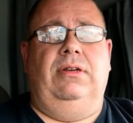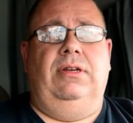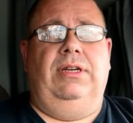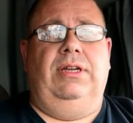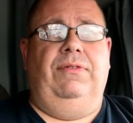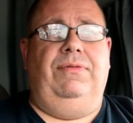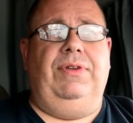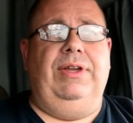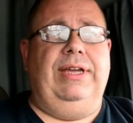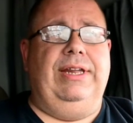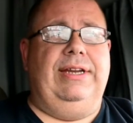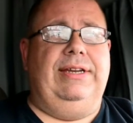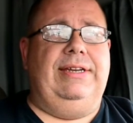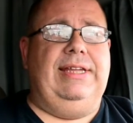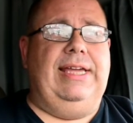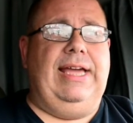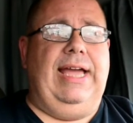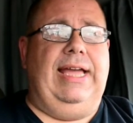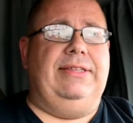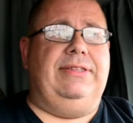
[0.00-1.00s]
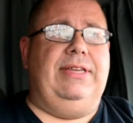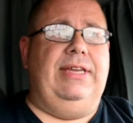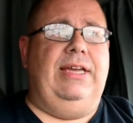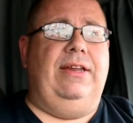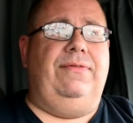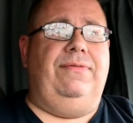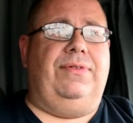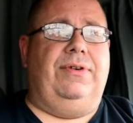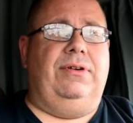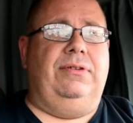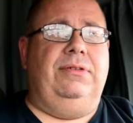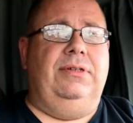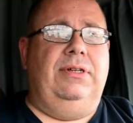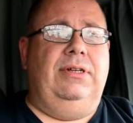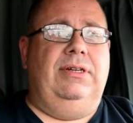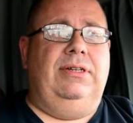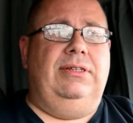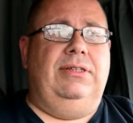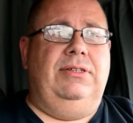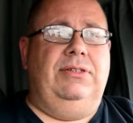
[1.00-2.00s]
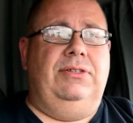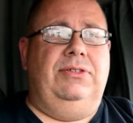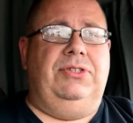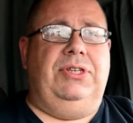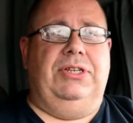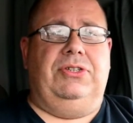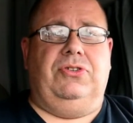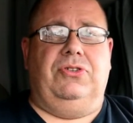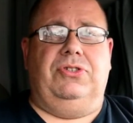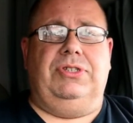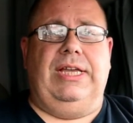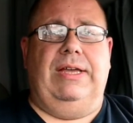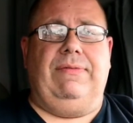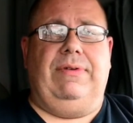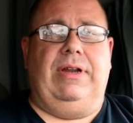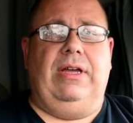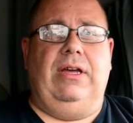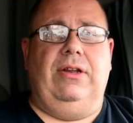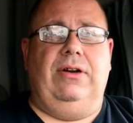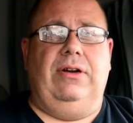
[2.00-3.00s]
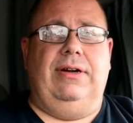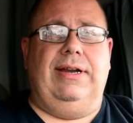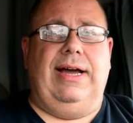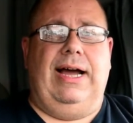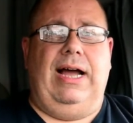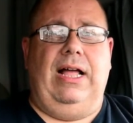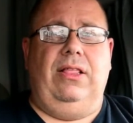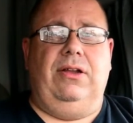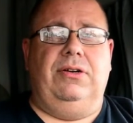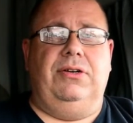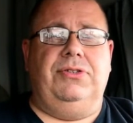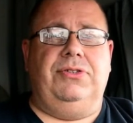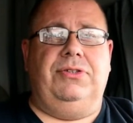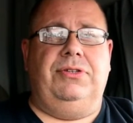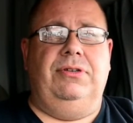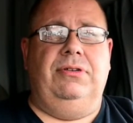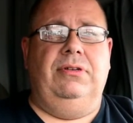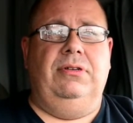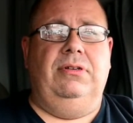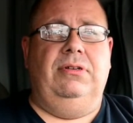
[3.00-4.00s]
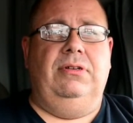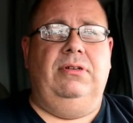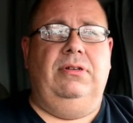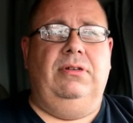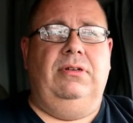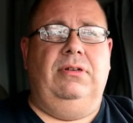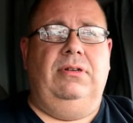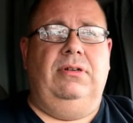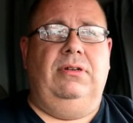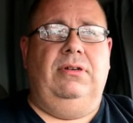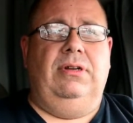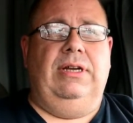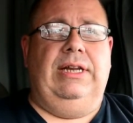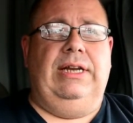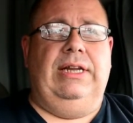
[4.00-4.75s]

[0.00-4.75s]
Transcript: If you can get a D810 for $600 or $700 and